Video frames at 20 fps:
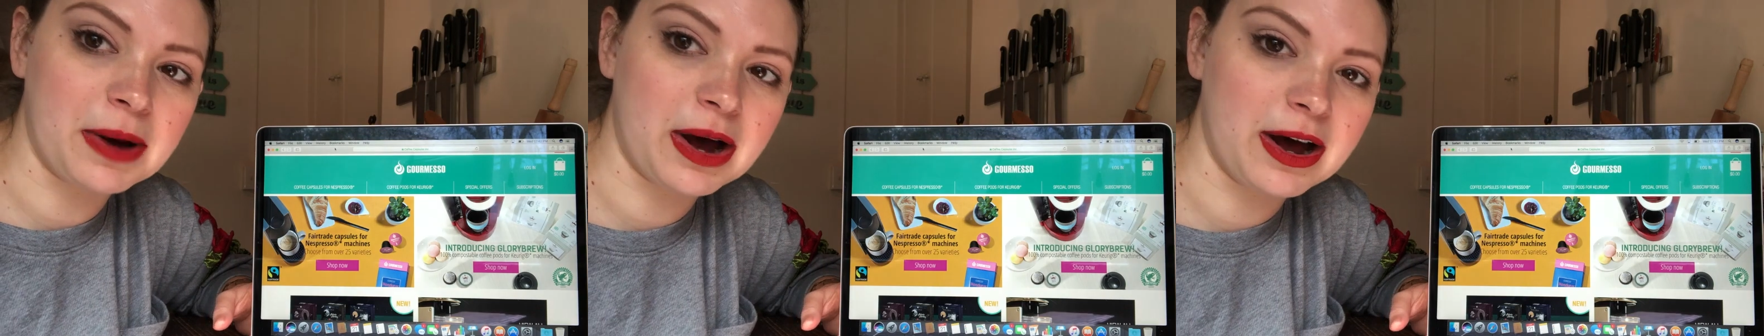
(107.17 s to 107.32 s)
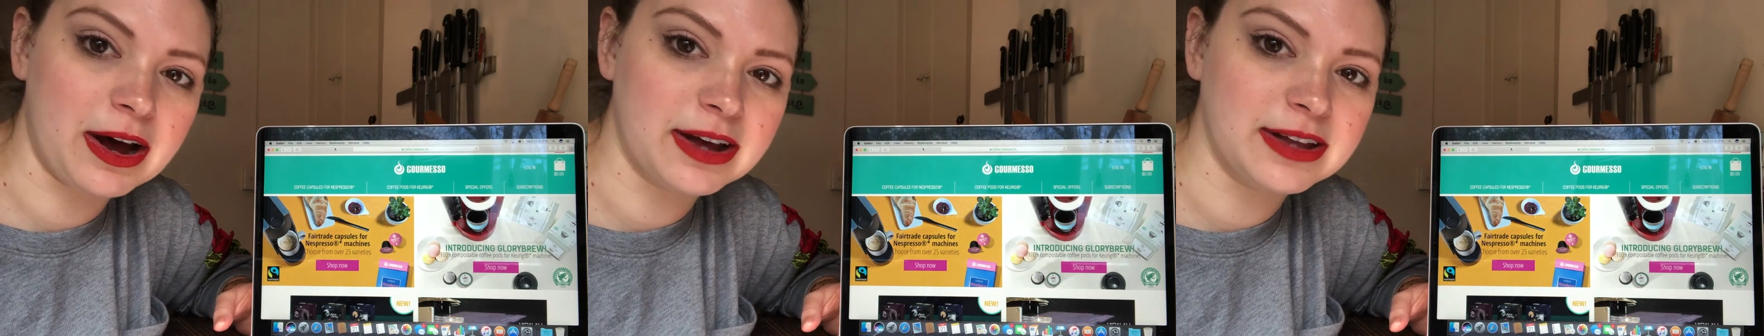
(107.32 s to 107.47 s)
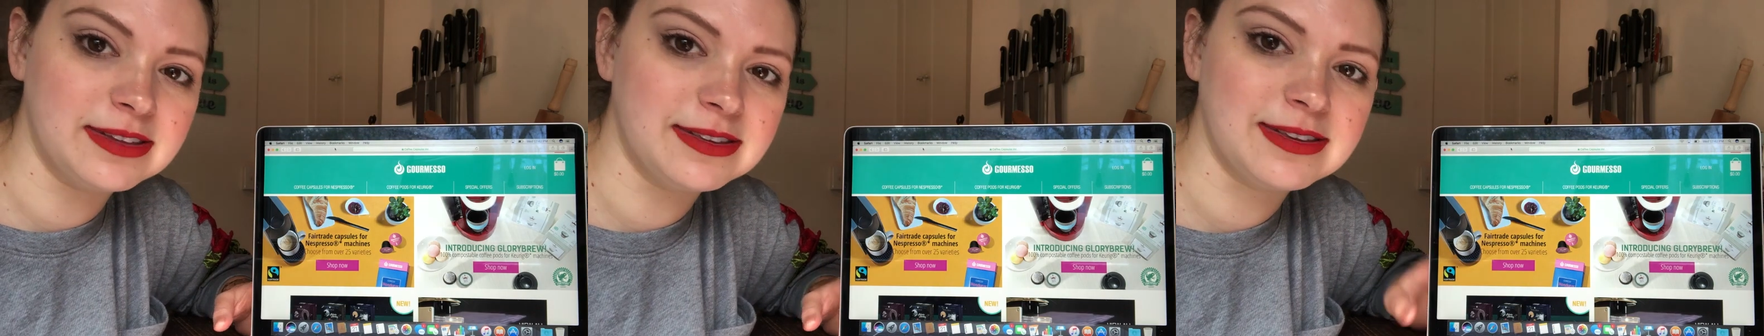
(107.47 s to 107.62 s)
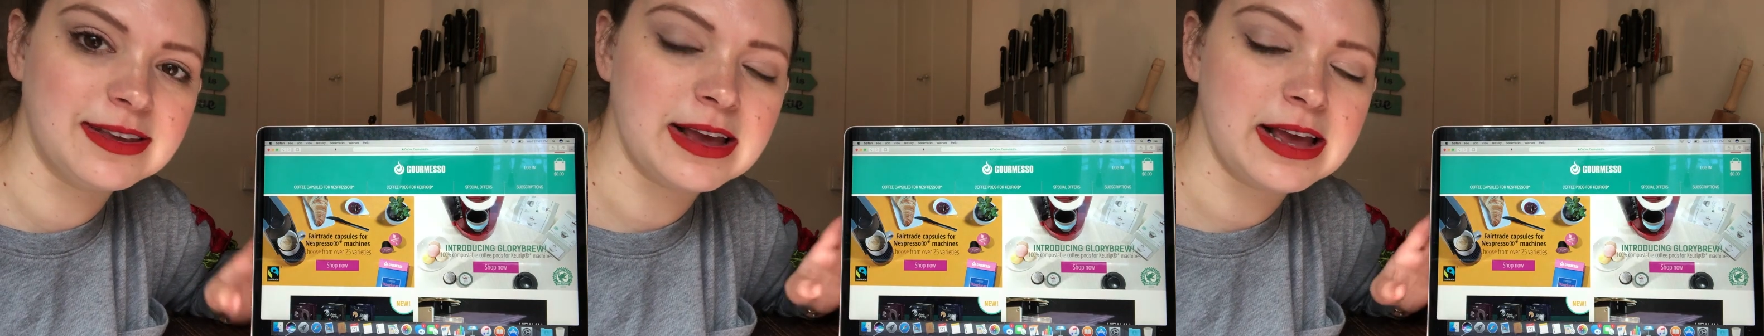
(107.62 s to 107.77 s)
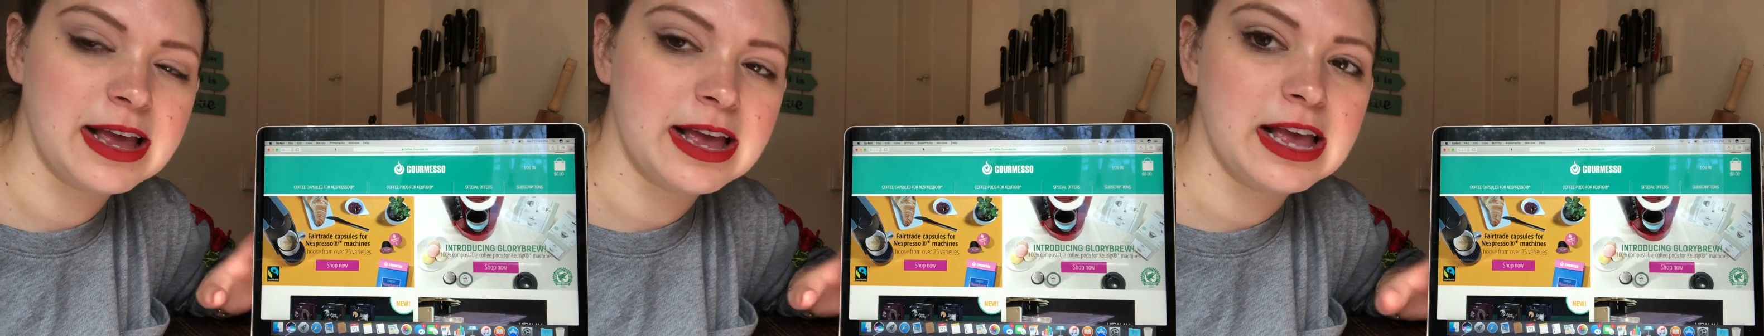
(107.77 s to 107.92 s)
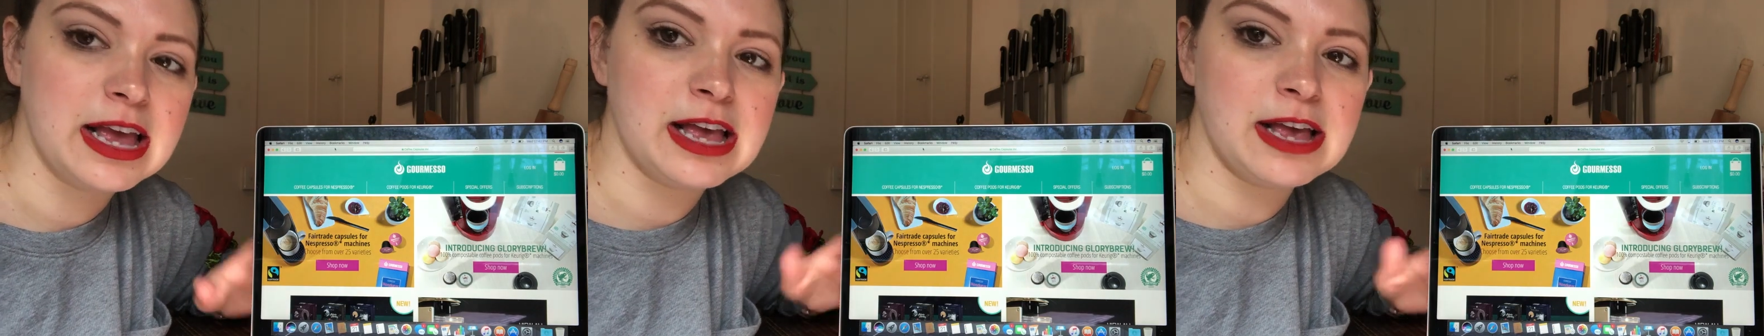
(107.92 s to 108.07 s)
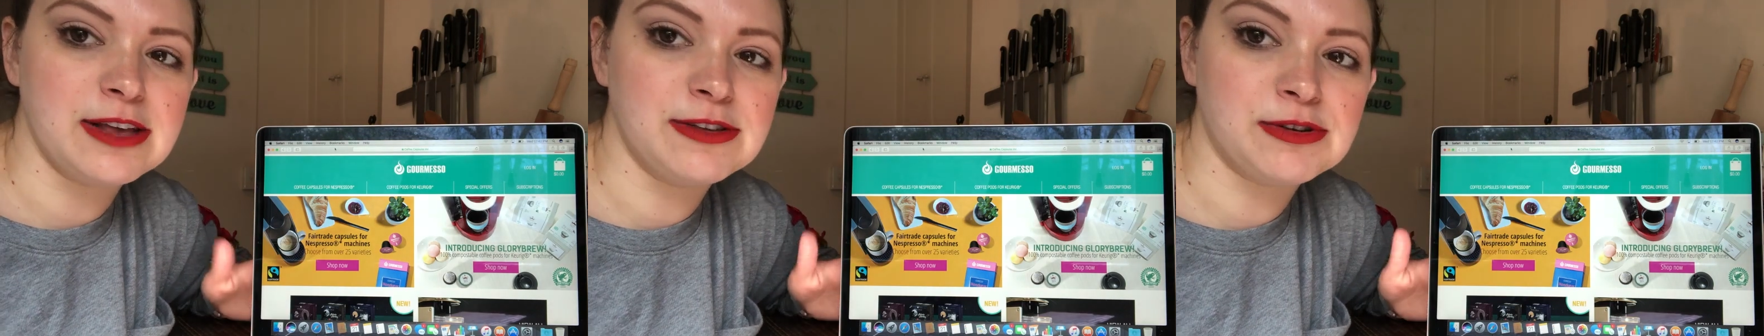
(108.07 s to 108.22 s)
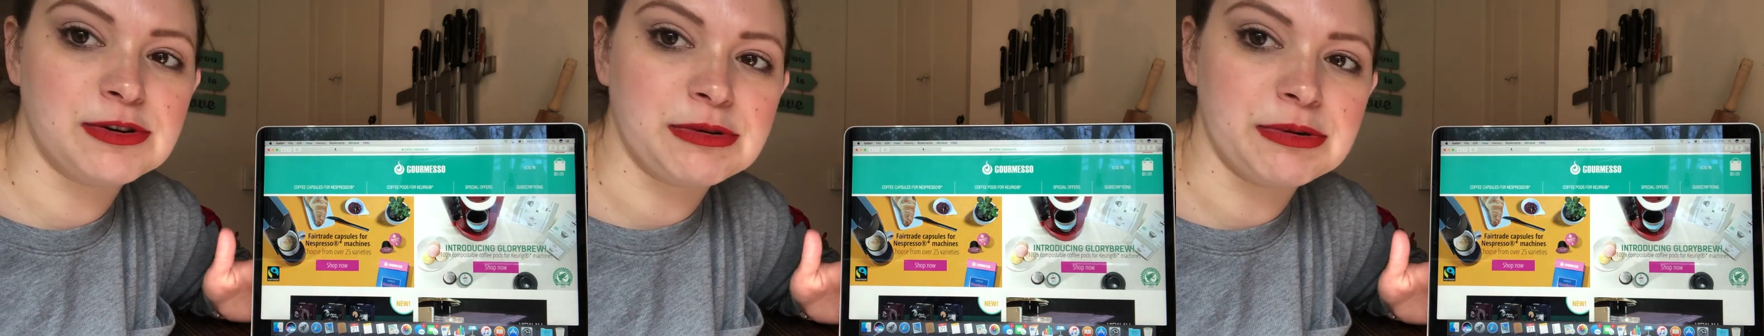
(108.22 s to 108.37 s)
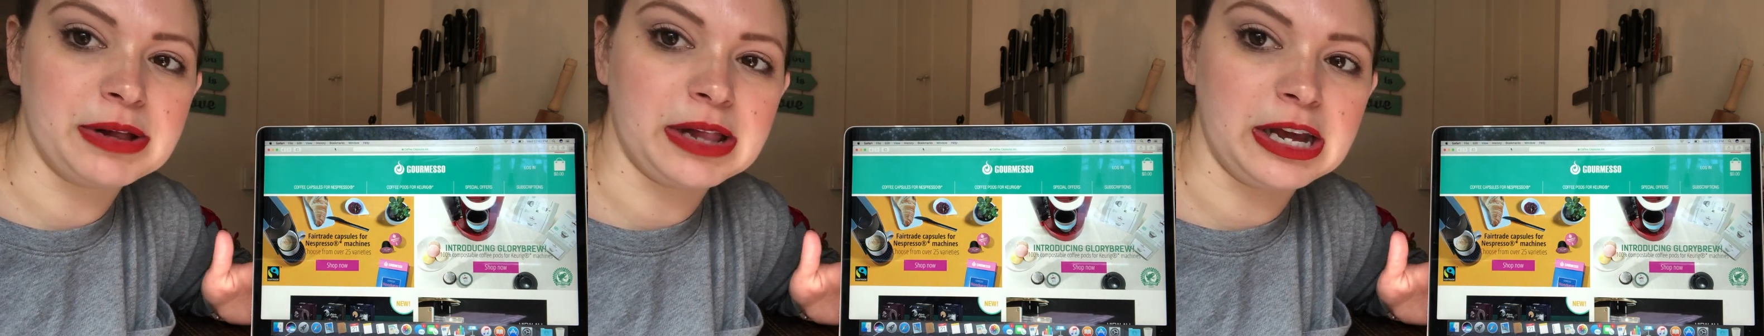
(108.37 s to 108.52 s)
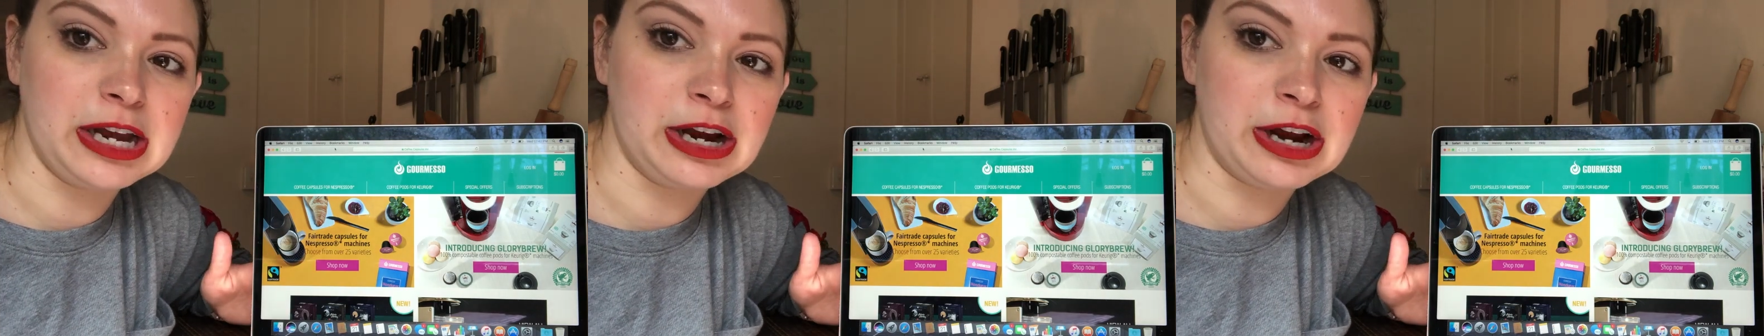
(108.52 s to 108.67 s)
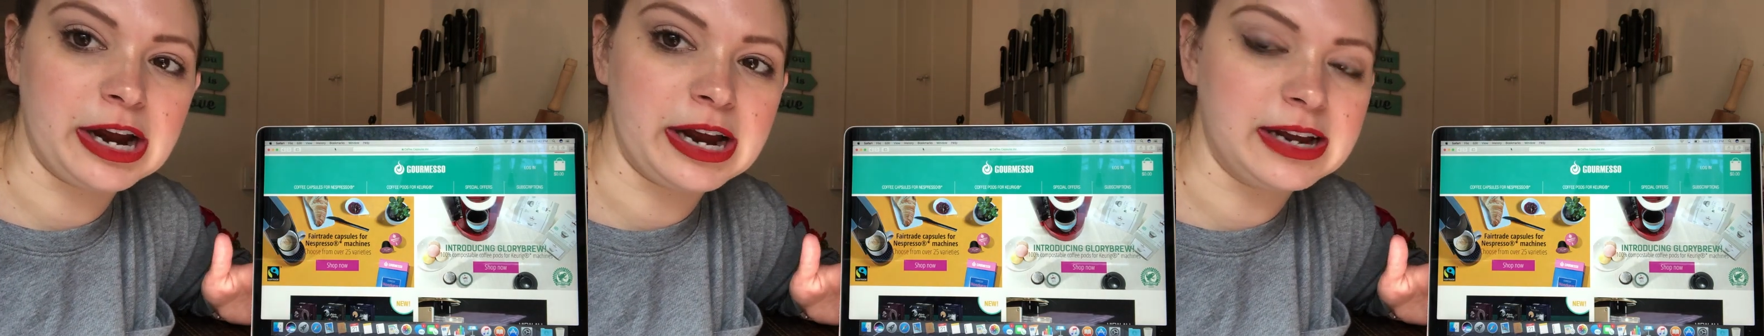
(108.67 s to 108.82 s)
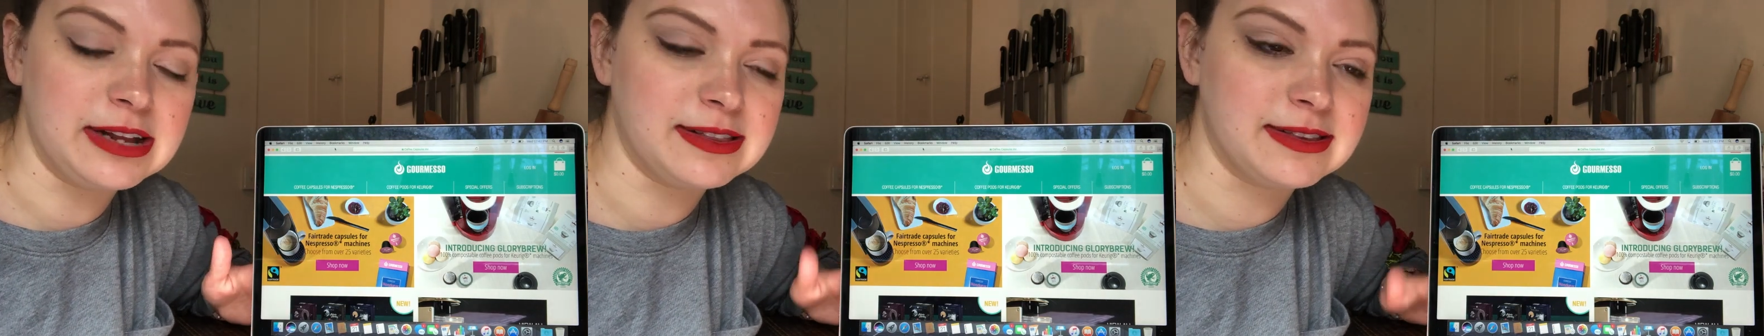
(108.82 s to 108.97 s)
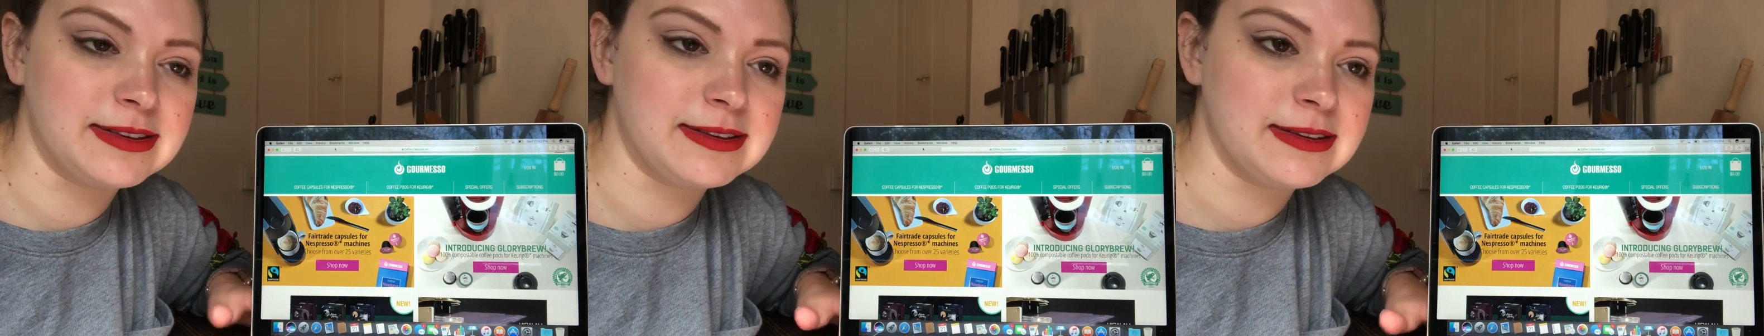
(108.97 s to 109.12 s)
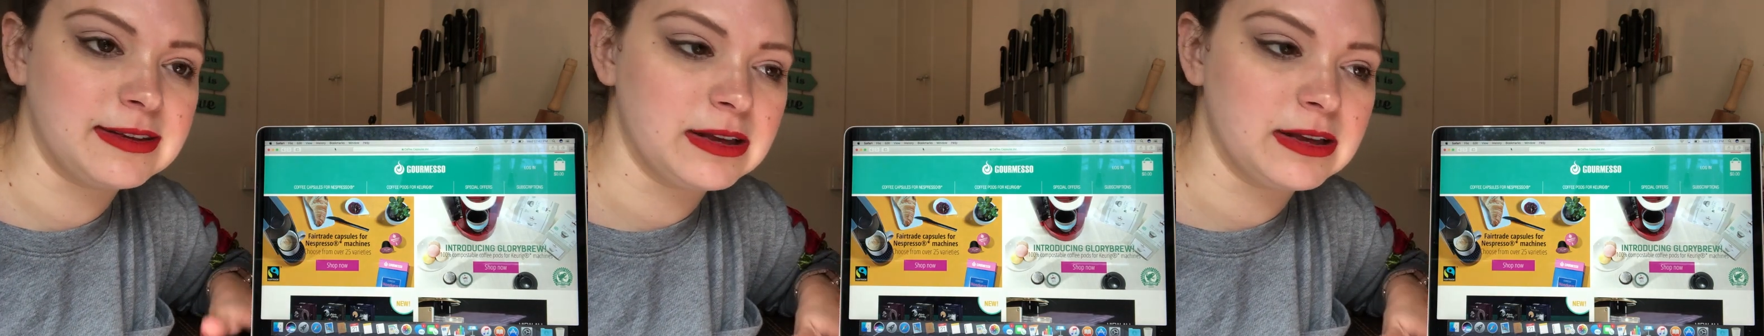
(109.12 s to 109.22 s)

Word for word: pods is a really great,